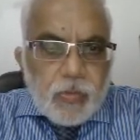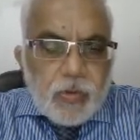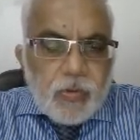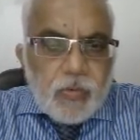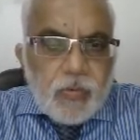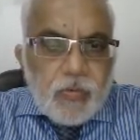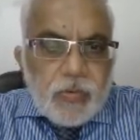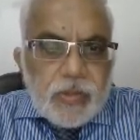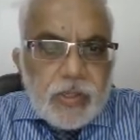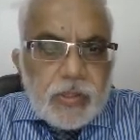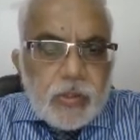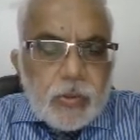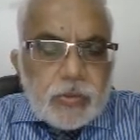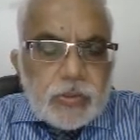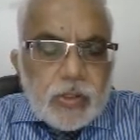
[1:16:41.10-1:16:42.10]
within
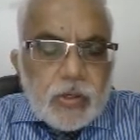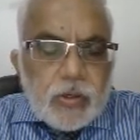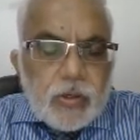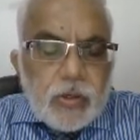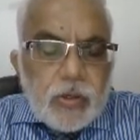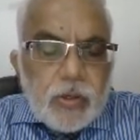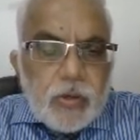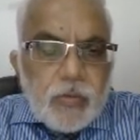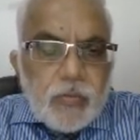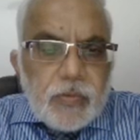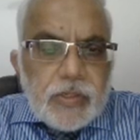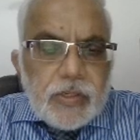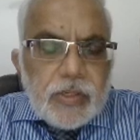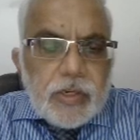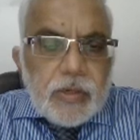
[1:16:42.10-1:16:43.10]

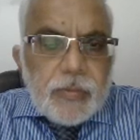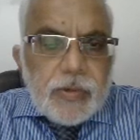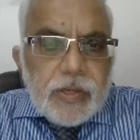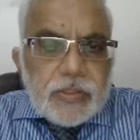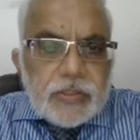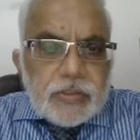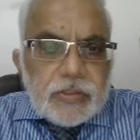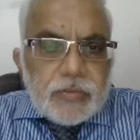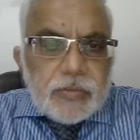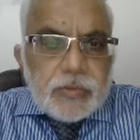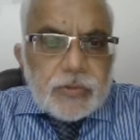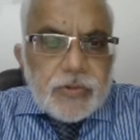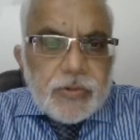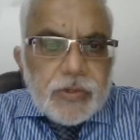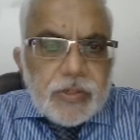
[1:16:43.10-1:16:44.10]
the limitations of those
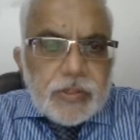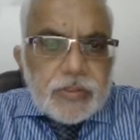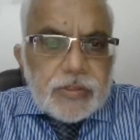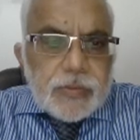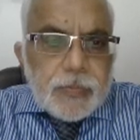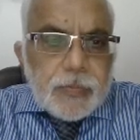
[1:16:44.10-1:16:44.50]
treaties.